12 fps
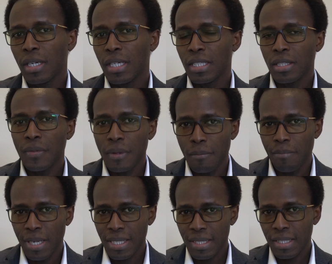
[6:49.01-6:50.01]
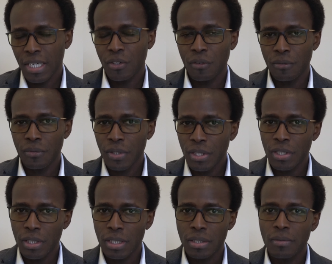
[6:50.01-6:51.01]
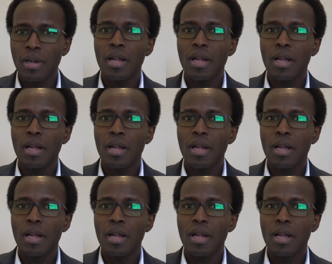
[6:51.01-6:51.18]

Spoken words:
is not the best set of features,